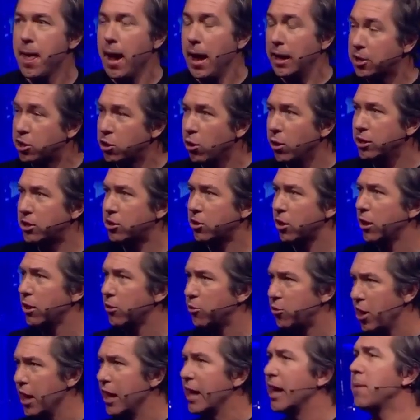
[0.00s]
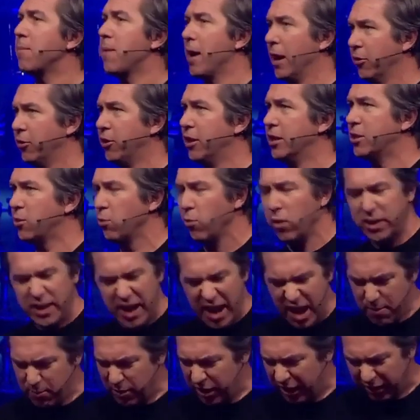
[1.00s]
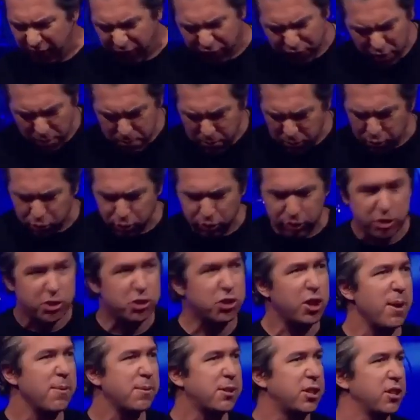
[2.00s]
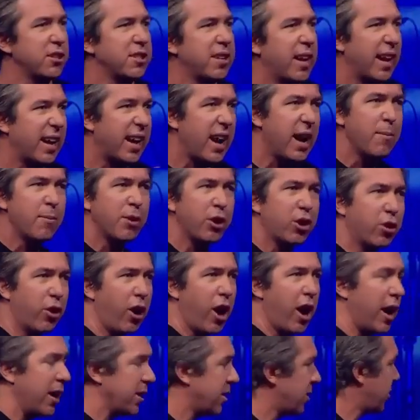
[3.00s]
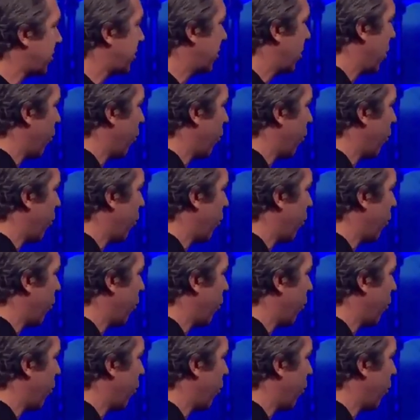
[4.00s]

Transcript: And so I started thinking about this, and one day I'm like flipping through the scriptures, and I come across